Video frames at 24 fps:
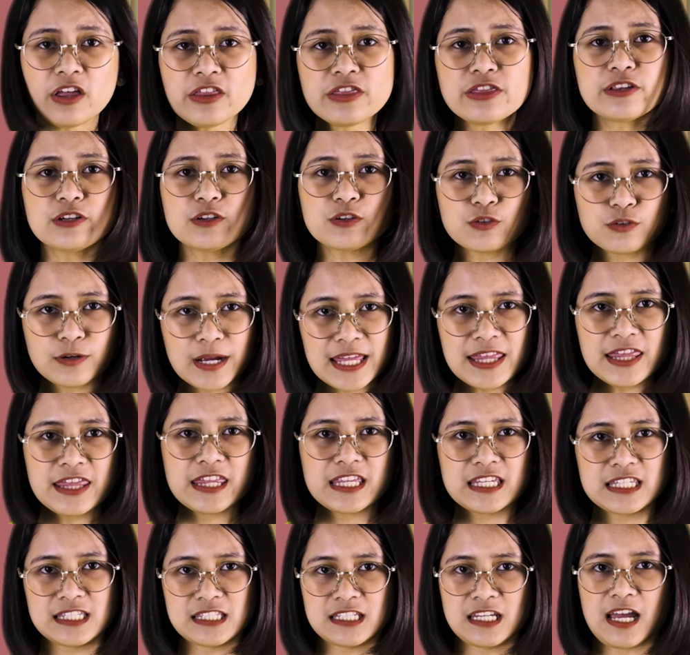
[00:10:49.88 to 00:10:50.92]
the red
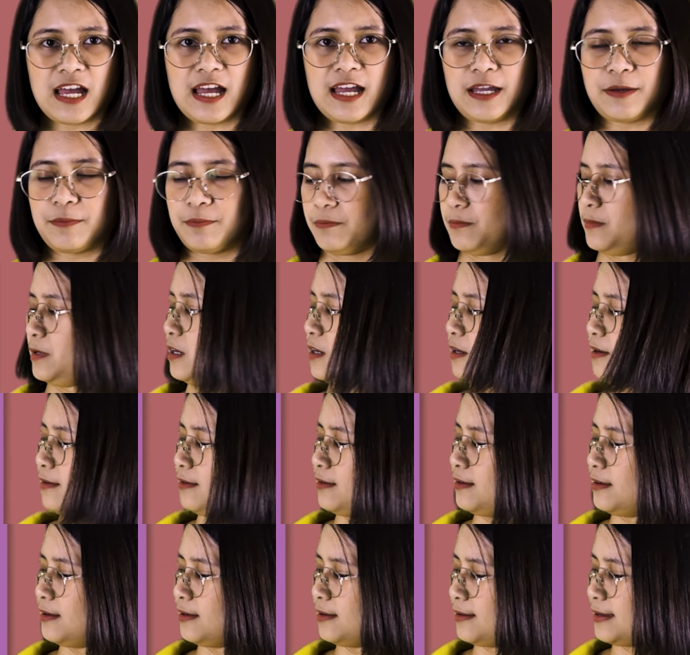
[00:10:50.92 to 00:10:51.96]
this time.
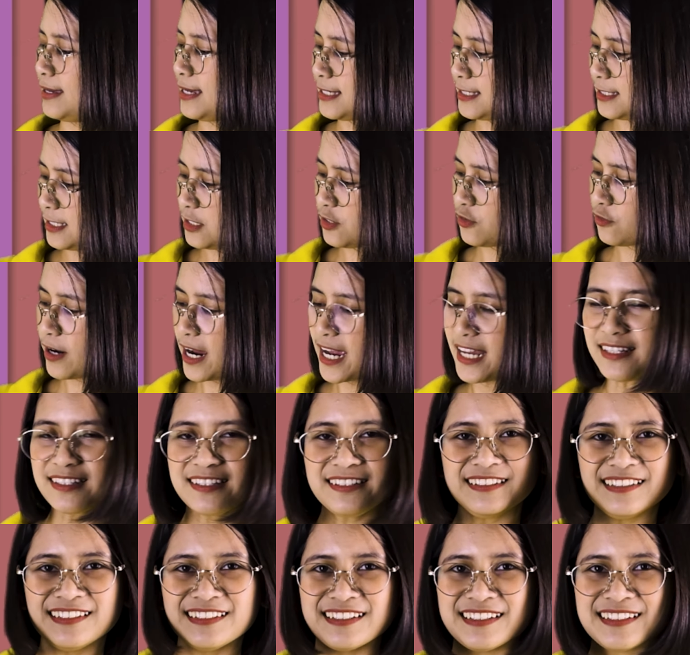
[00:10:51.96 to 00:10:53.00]
Is this red?
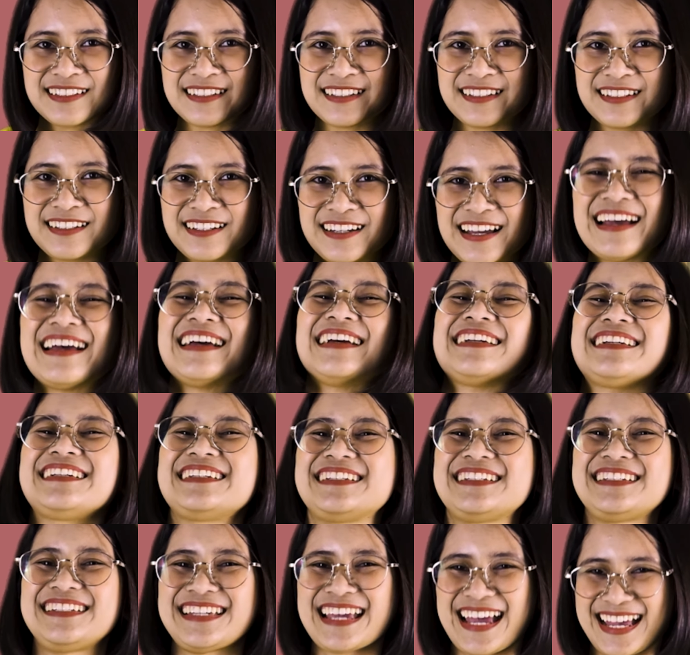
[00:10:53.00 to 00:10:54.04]

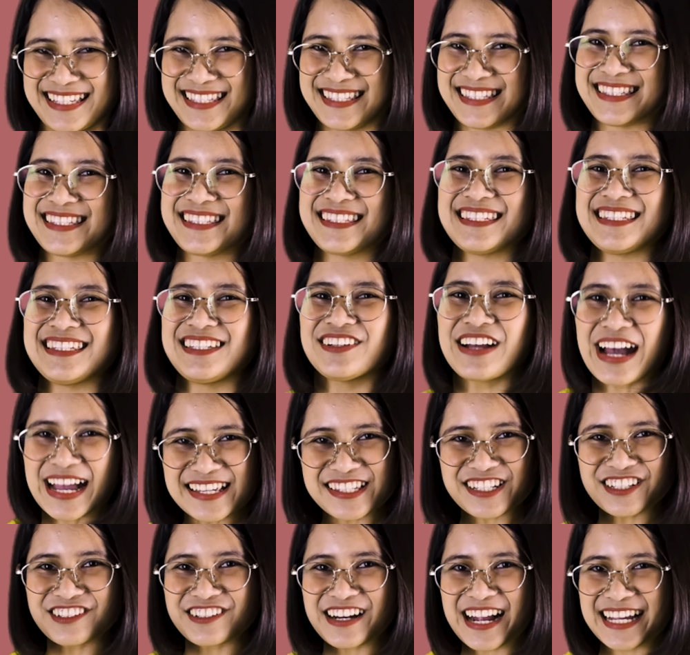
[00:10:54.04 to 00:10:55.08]
Yes, you guys
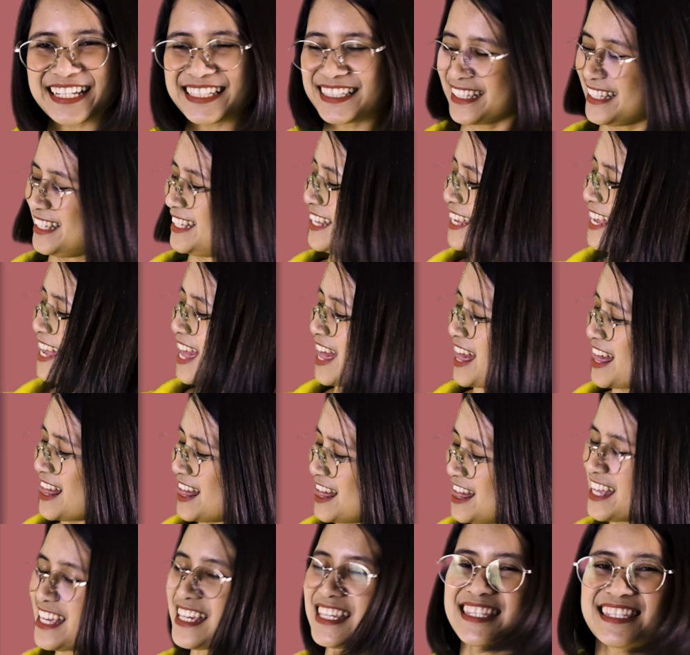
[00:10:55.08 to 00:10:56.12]
are right.
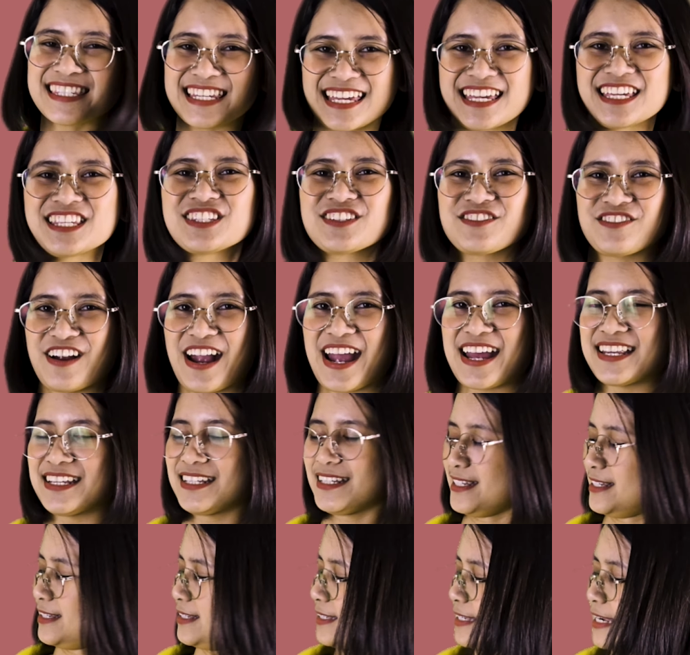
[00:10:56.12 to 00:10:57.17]
This is red.
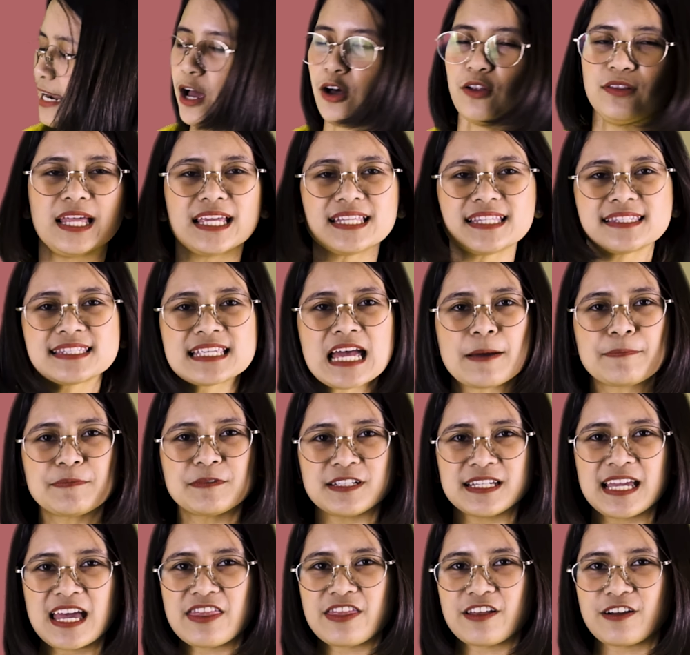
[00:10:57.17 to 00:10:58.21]
Now let's tap
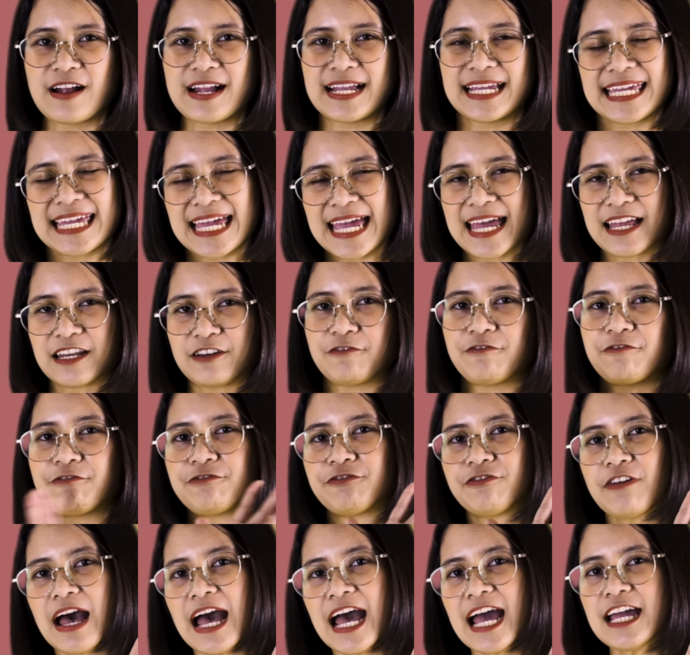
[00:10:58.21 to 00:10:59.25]
together again
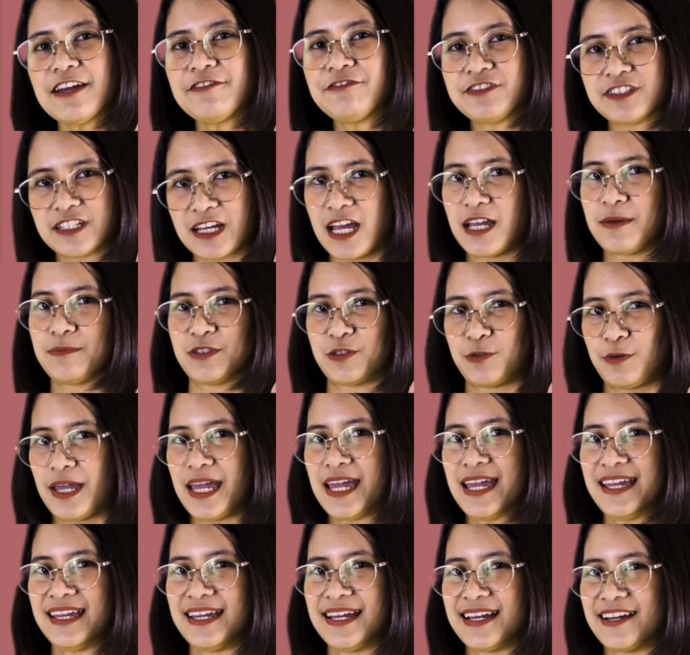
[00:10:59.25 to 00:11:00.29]
5 times, okay?
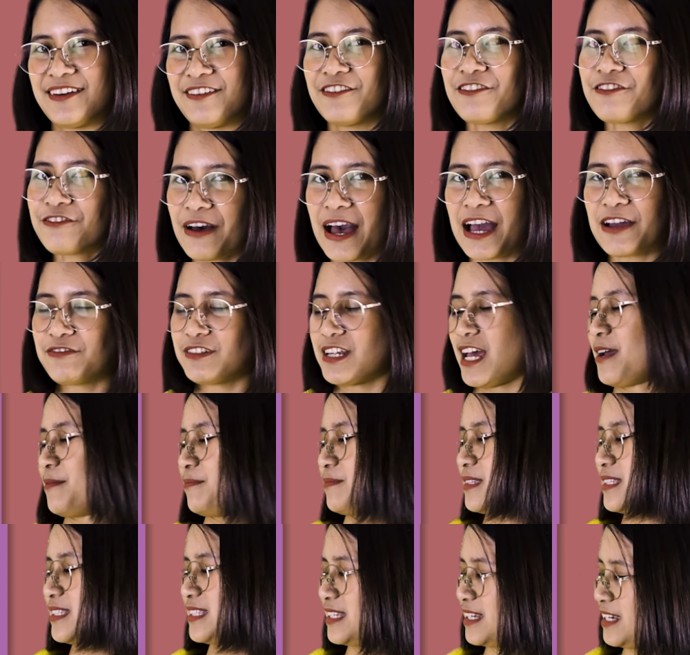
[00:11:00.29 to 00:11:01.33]
5
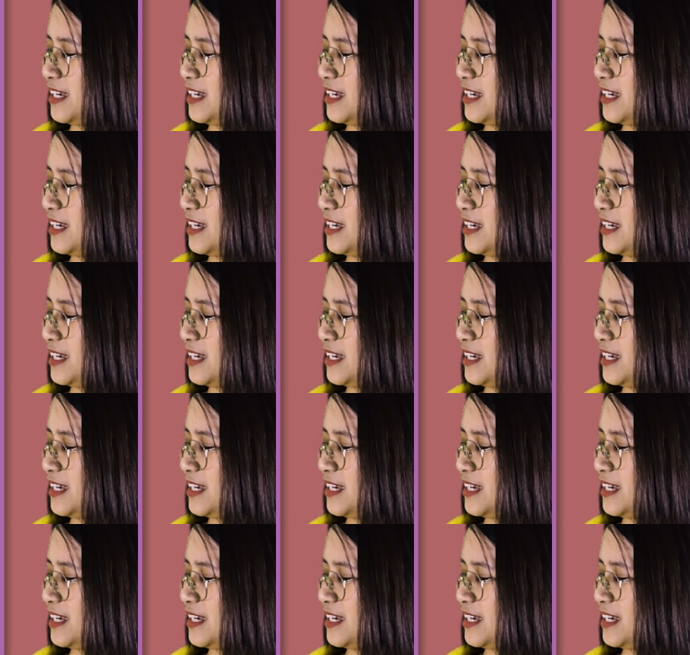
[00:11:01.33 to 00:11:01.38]
times.